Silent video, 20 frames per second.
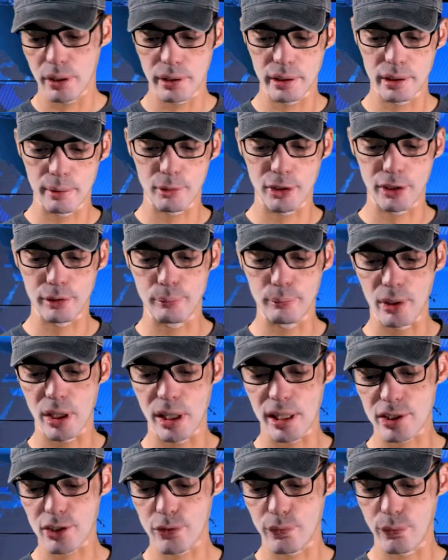Numbered
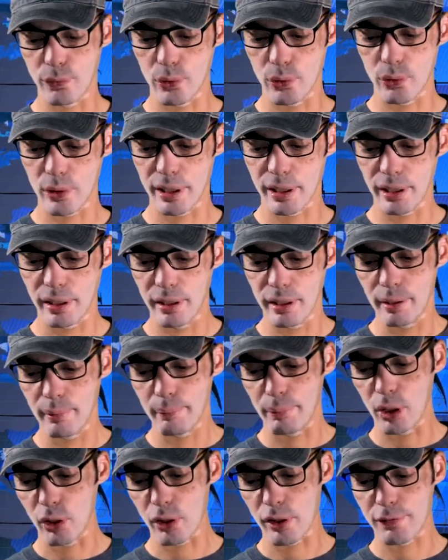Box, 4.
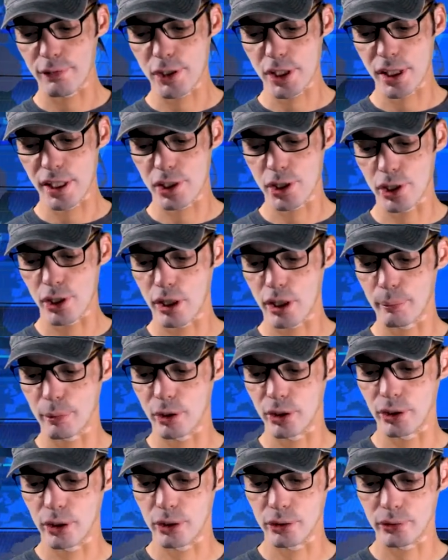Power of Change
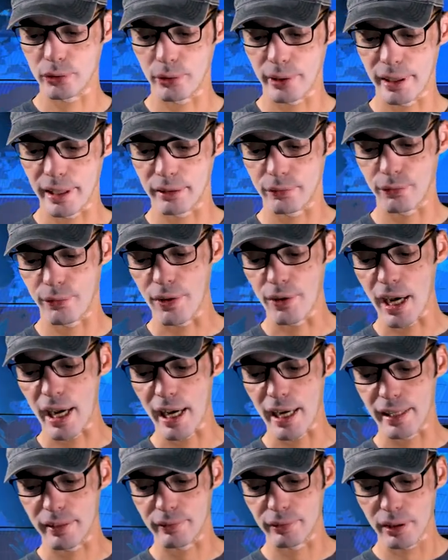Armor, non trade,
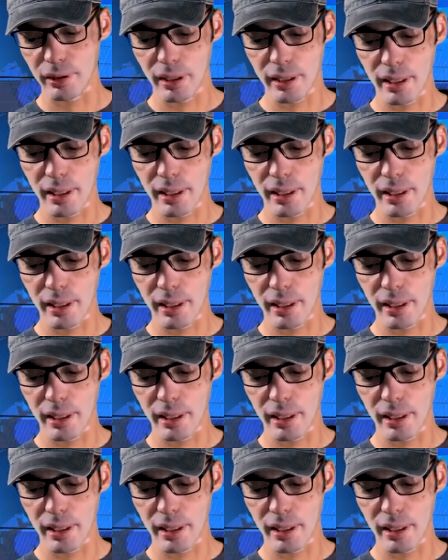5.